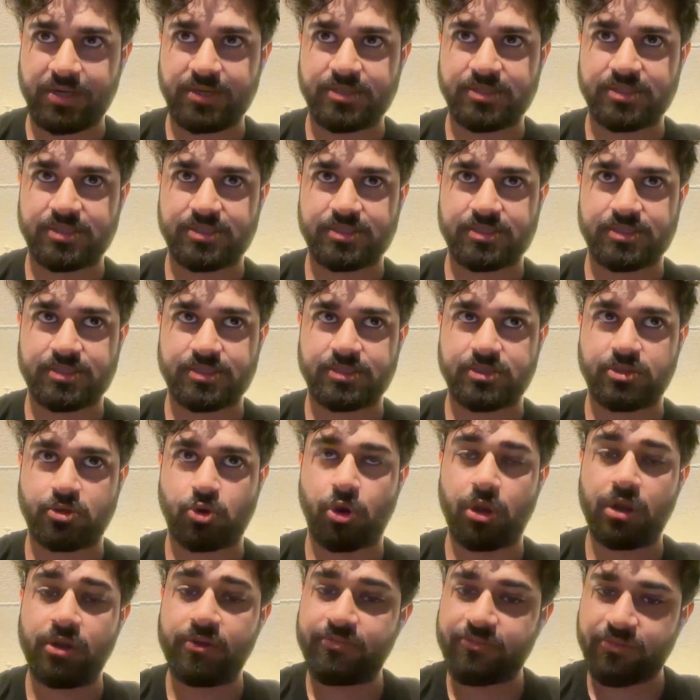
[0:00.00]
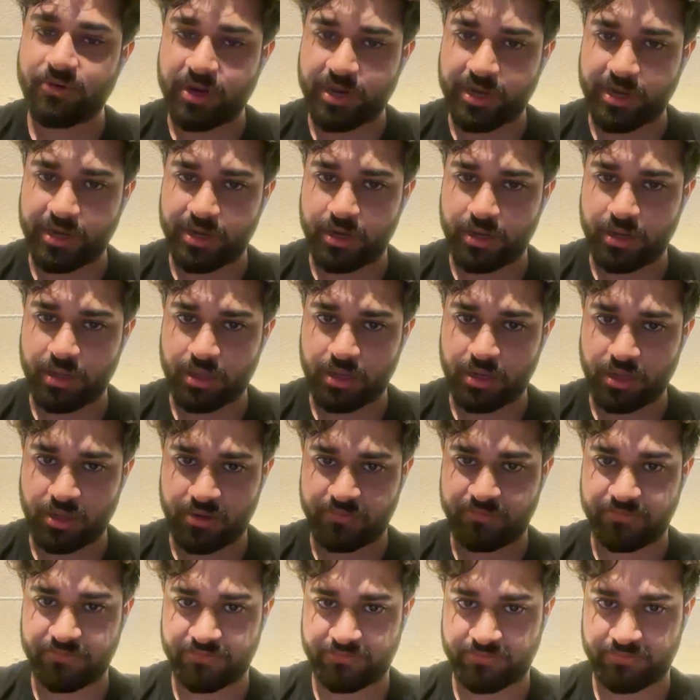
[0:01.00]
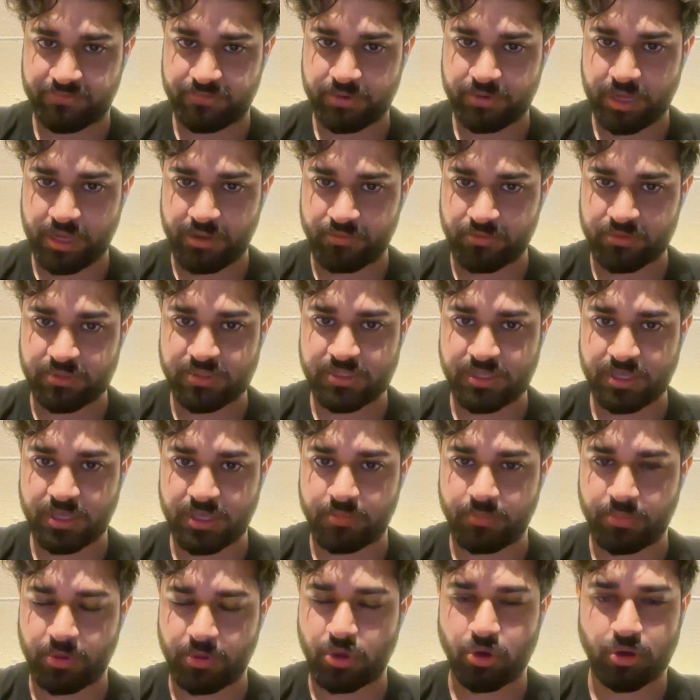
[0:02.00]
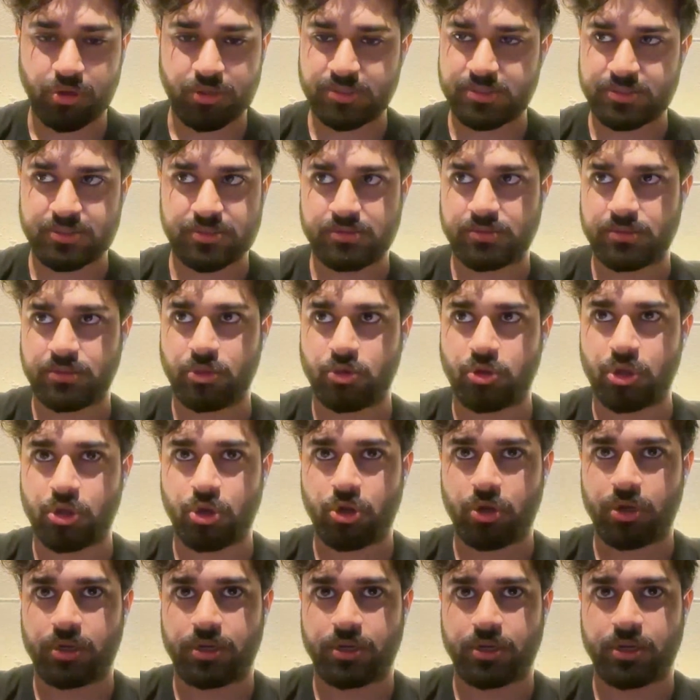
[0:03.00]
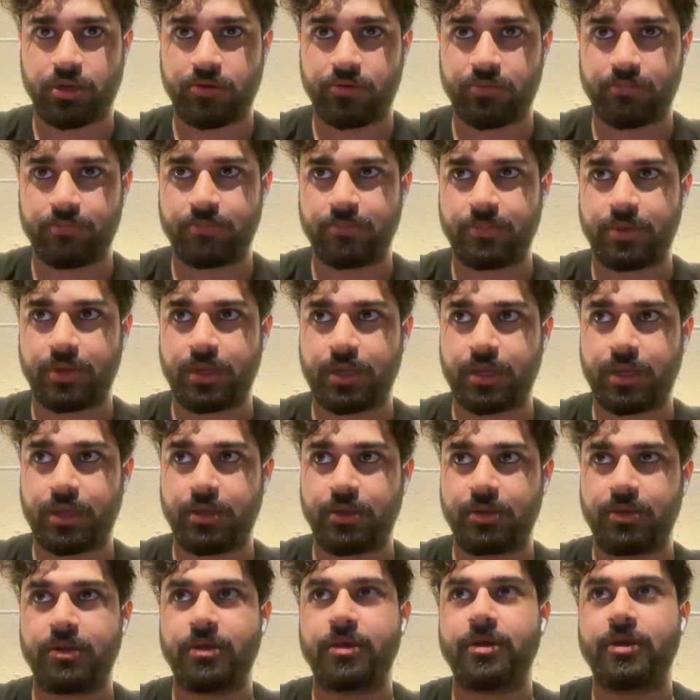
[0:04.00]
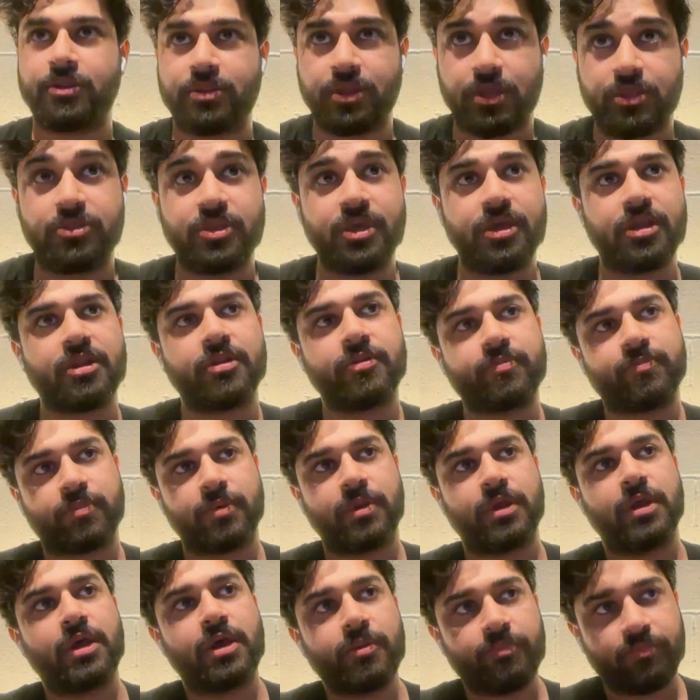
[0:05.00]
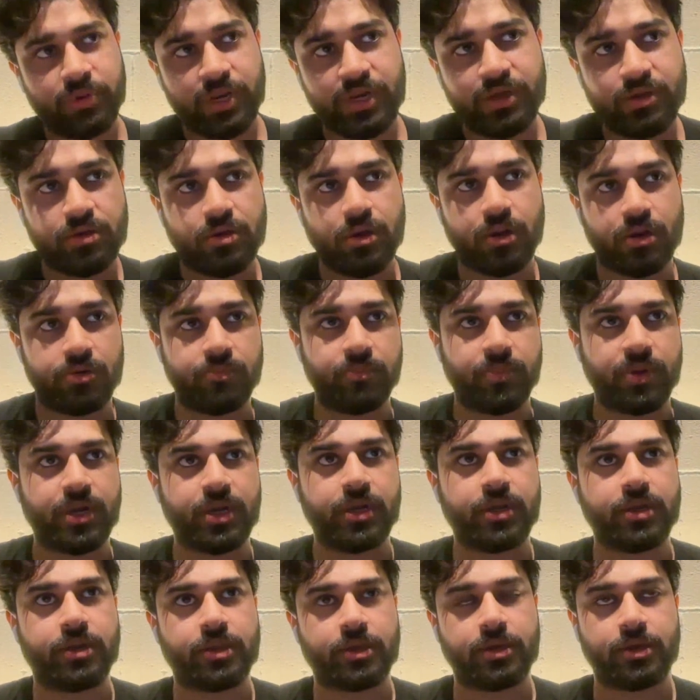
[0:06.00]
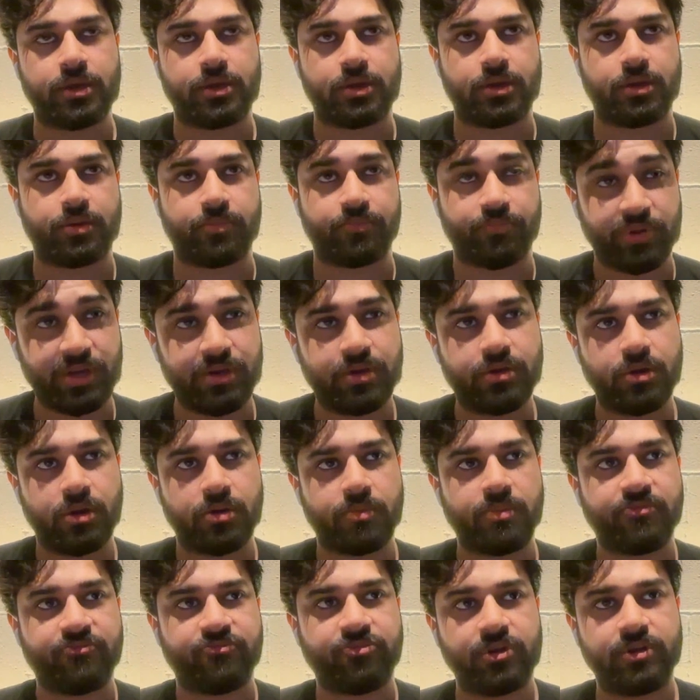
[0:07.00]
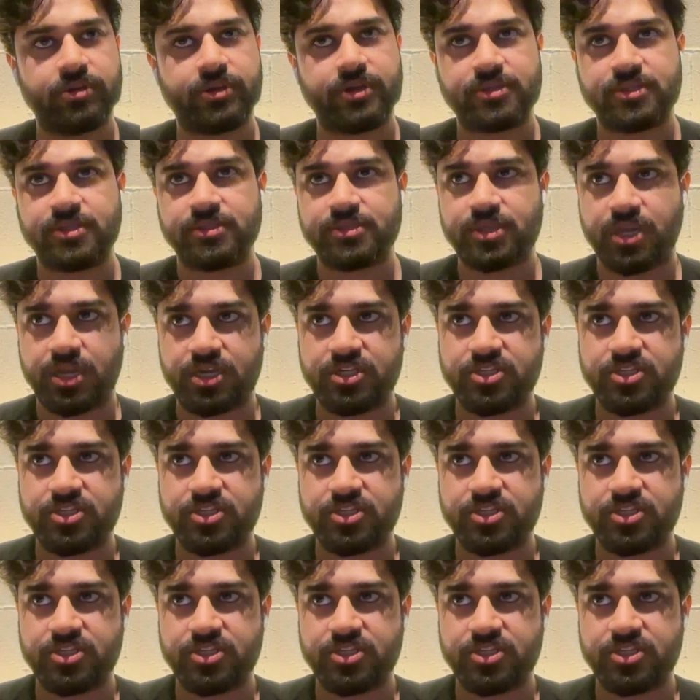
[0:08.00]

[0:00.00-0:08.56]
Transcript: it's qualified enough, I would say, because you cannot there are predetermined filters